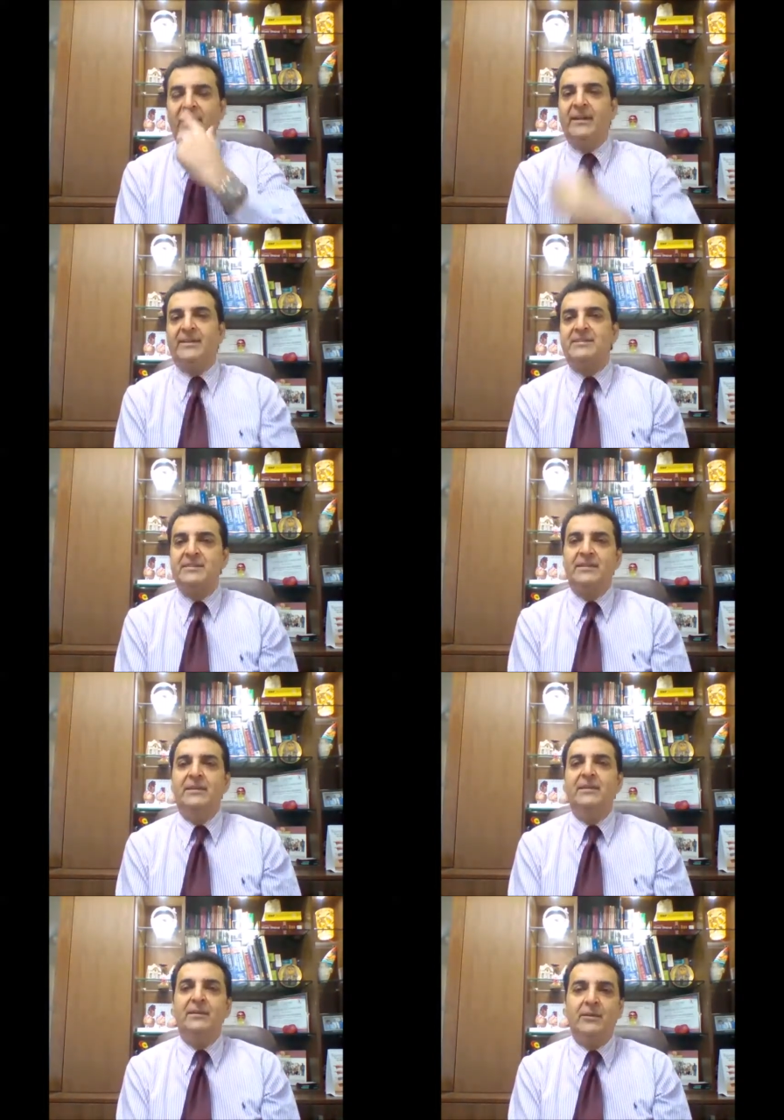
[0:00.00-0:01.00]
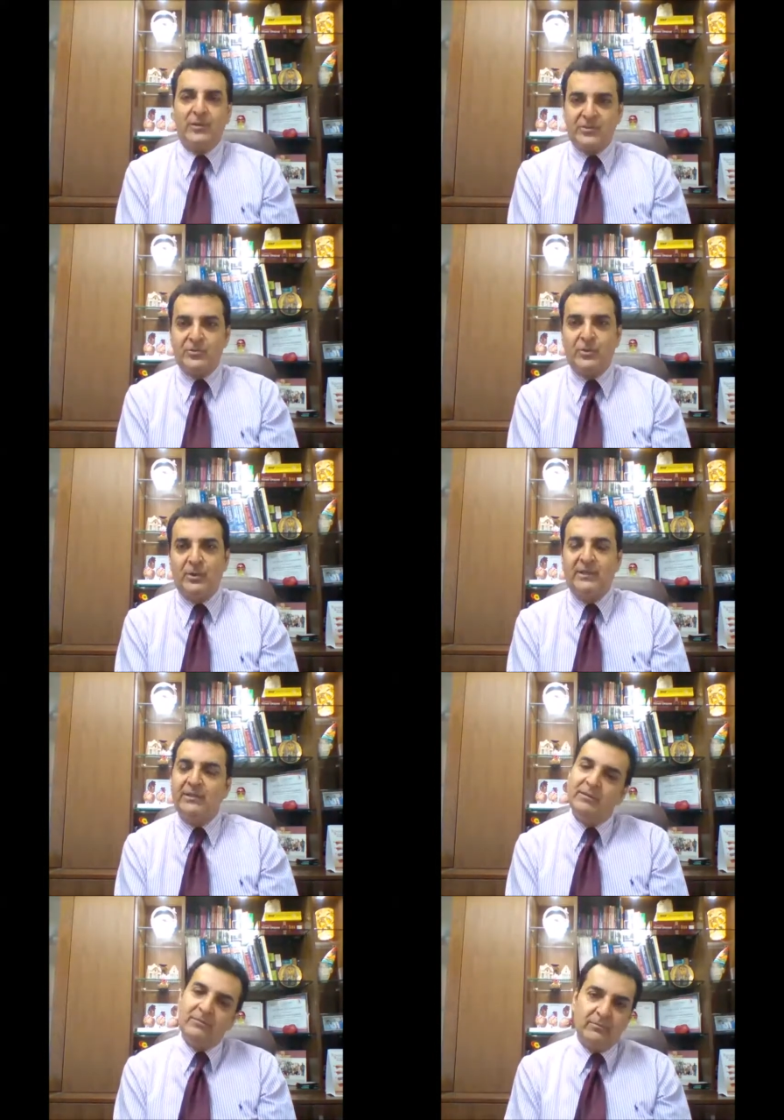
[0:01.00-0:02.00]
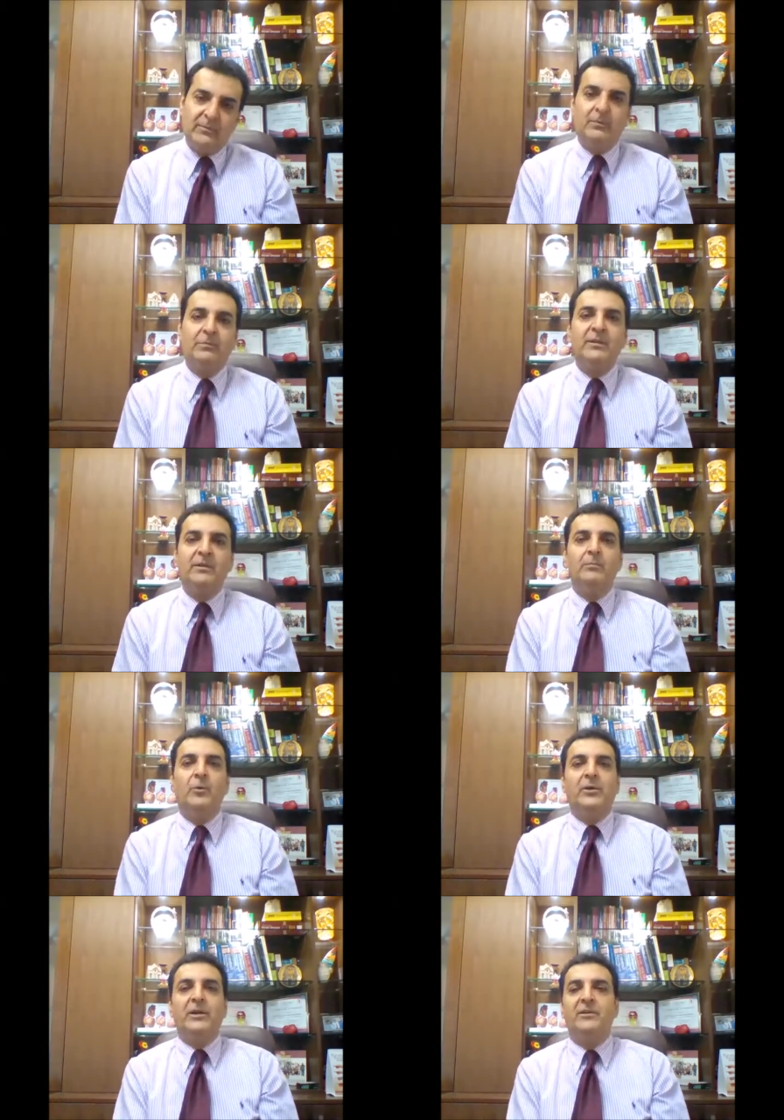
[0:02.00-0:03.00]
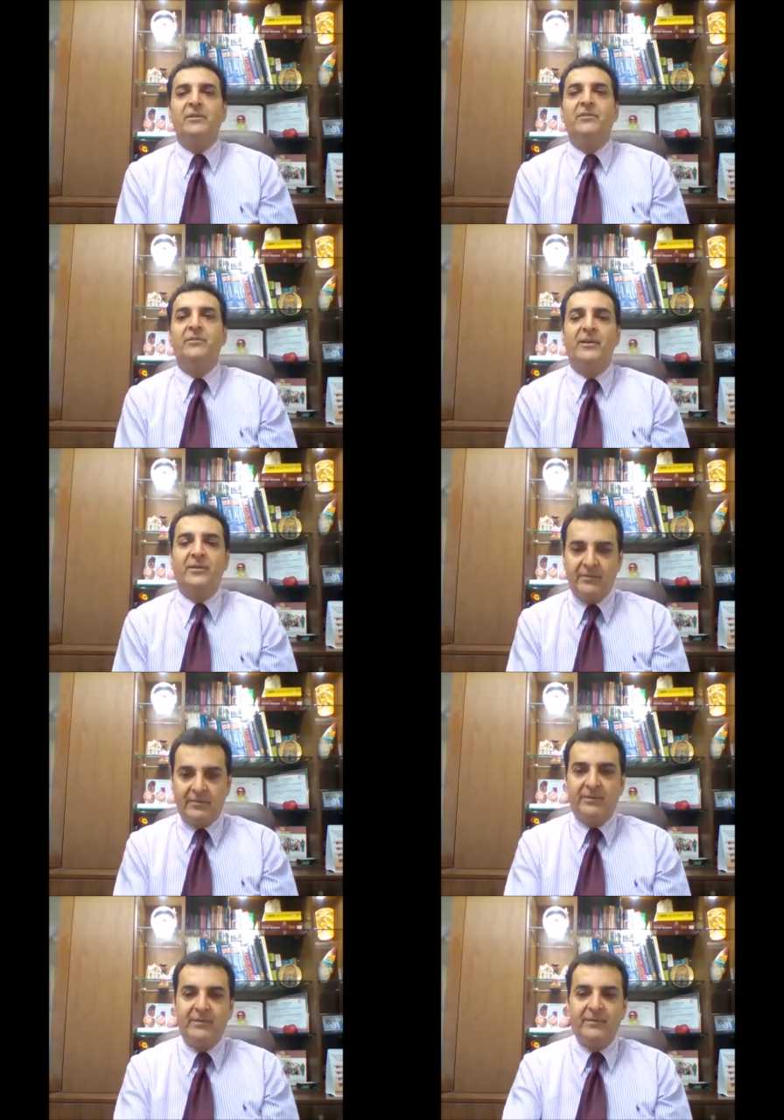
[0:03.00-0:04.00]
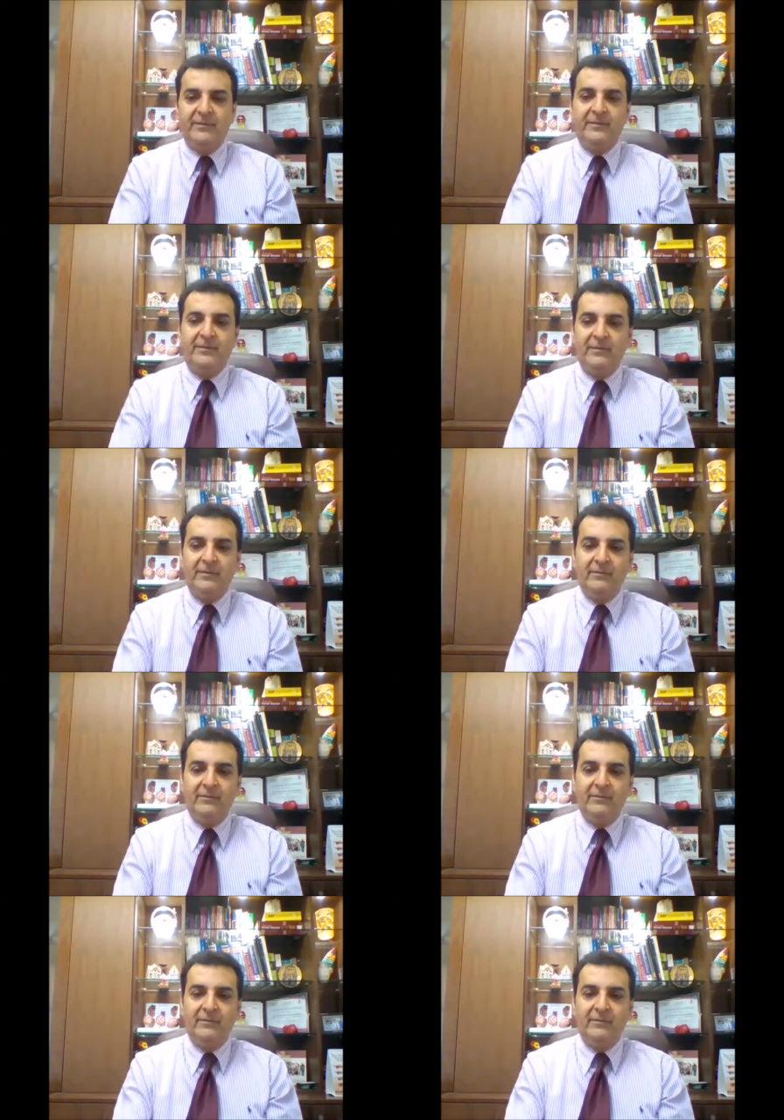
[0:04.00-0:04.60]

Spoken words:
gets the cholesterol, and the mortality rate increases.